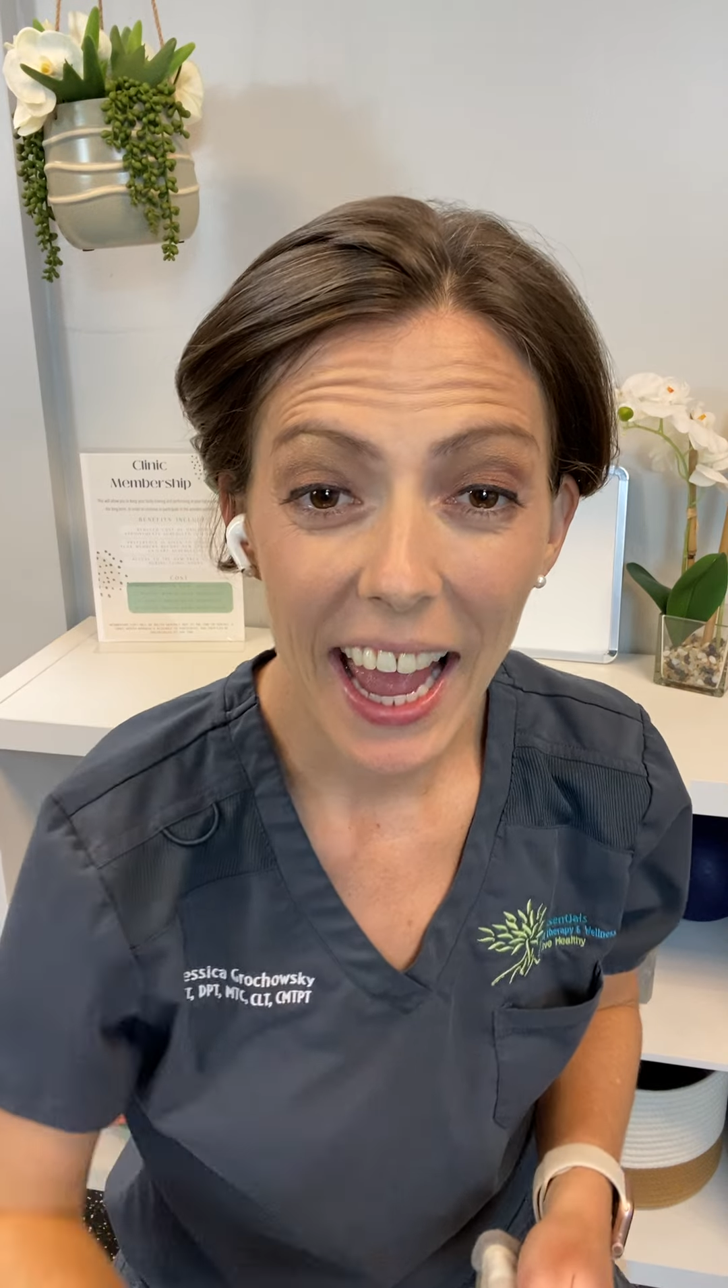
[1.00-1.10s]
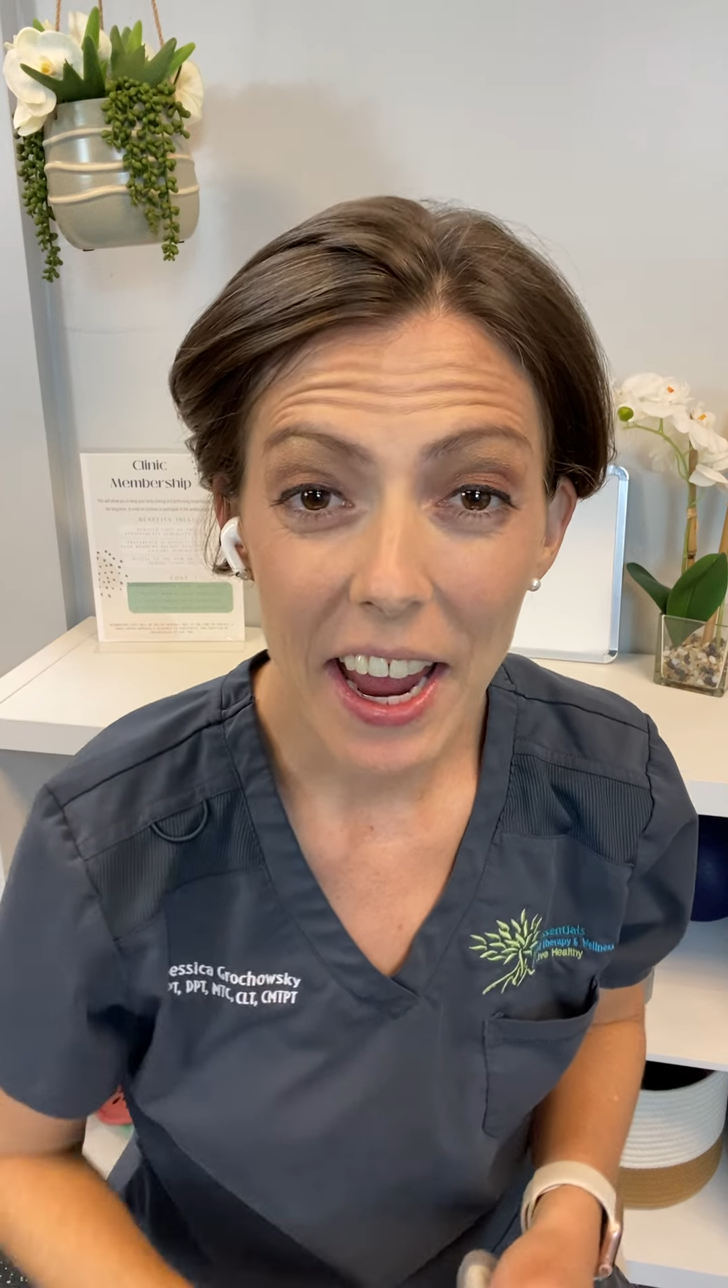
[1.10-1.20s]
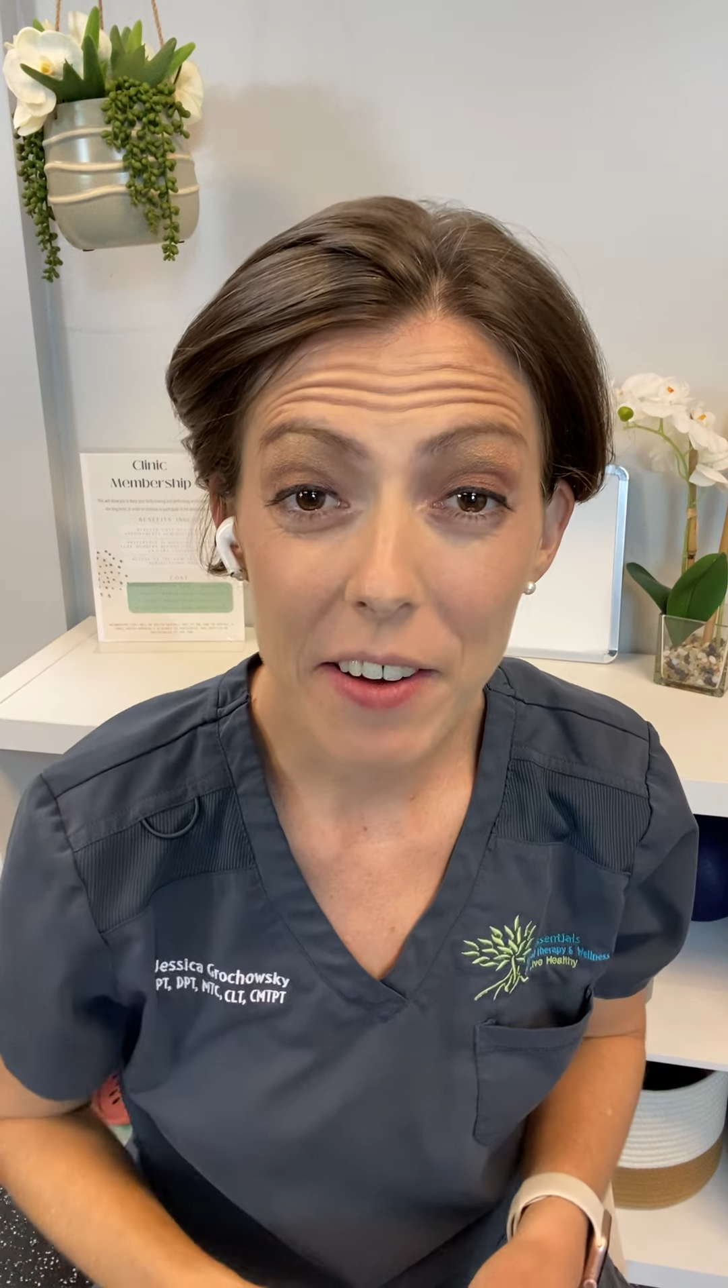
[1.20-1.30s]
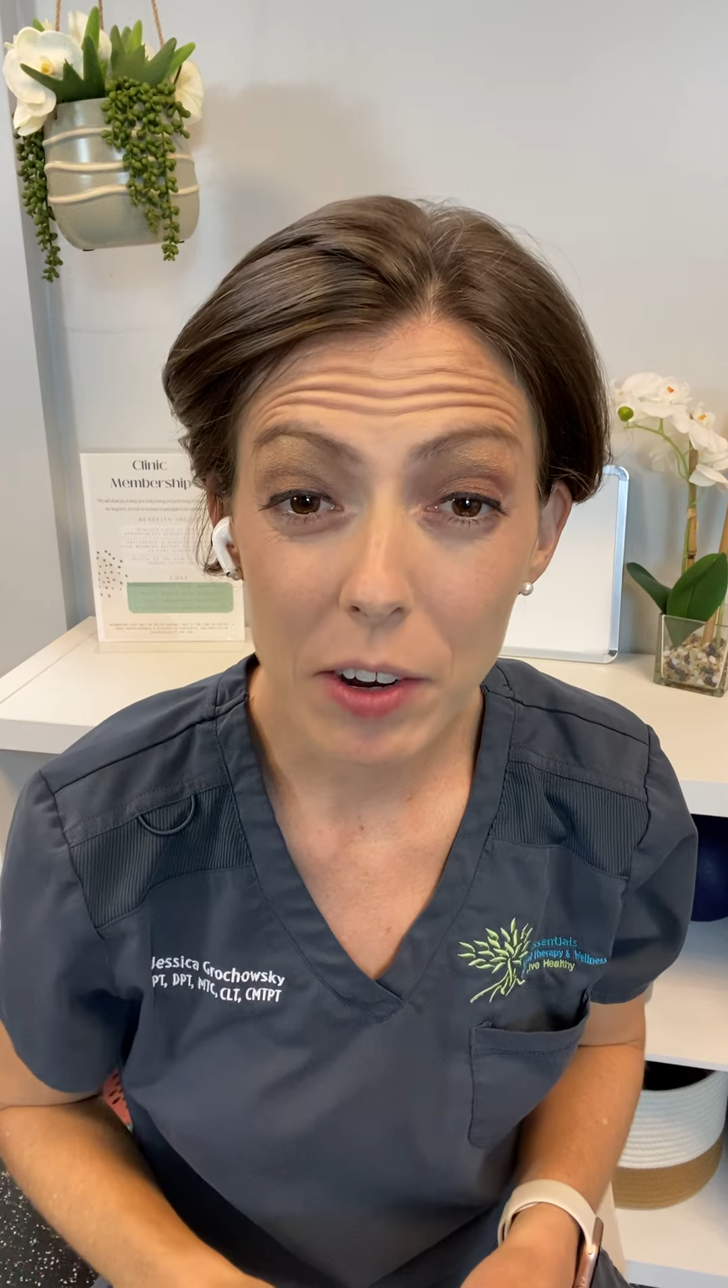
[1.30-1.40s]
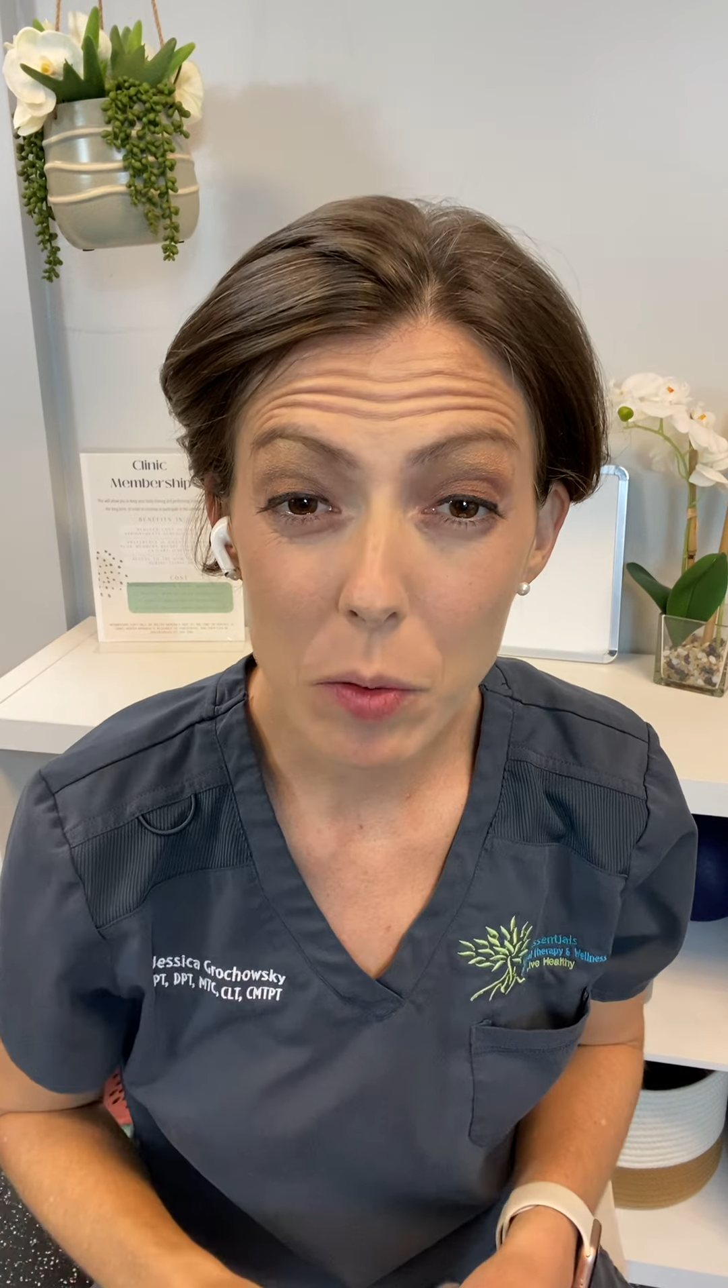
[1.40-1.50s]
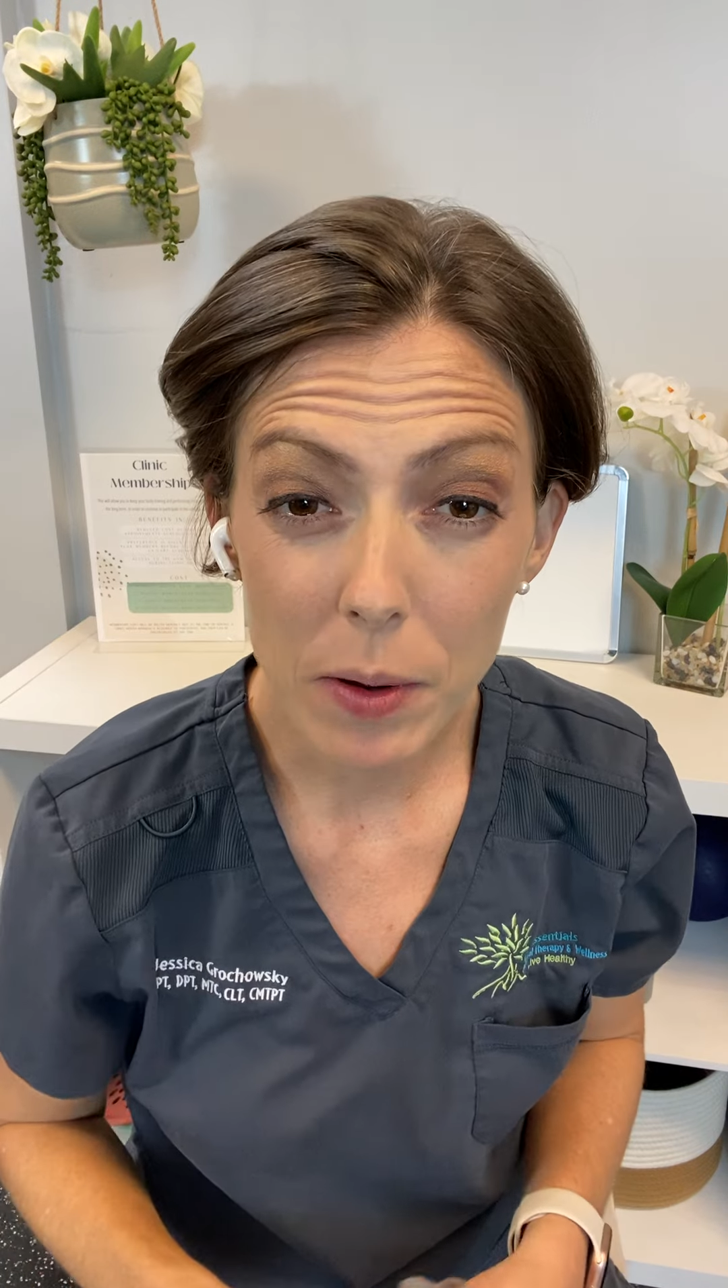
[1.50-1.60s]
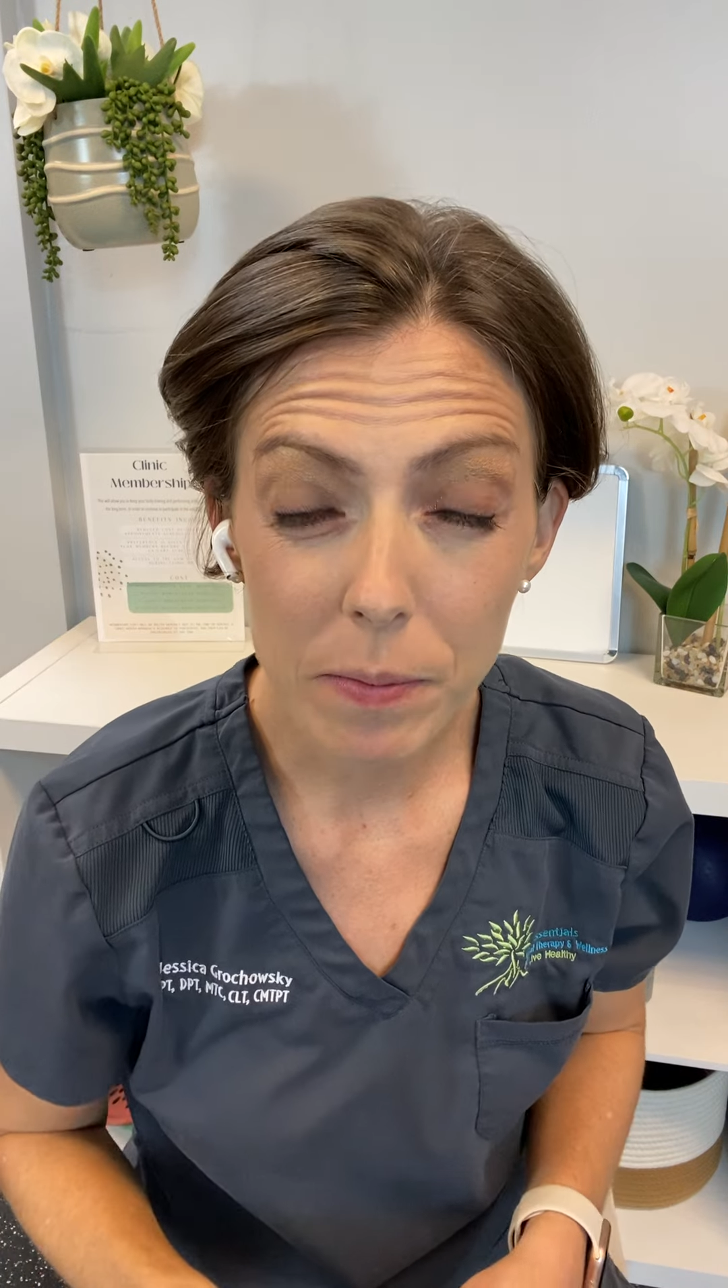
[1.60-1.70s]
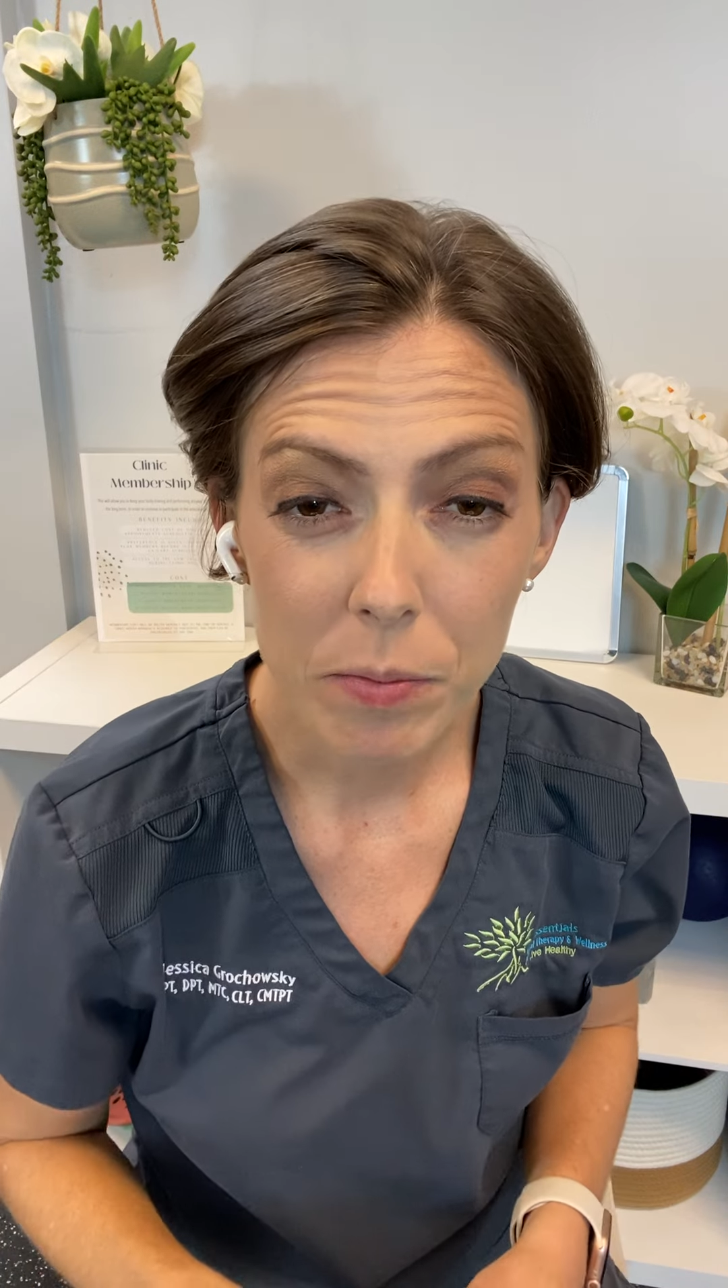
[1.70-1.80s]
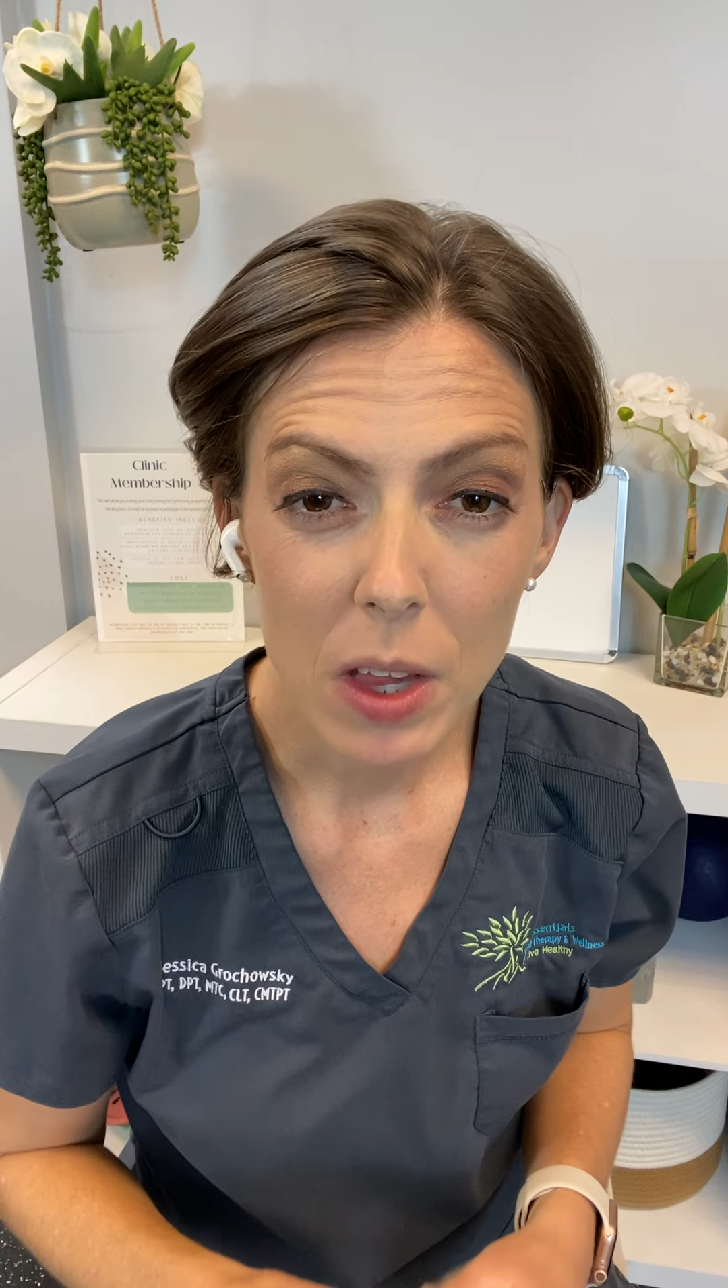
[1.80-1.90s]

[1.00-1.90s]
Hey everyone.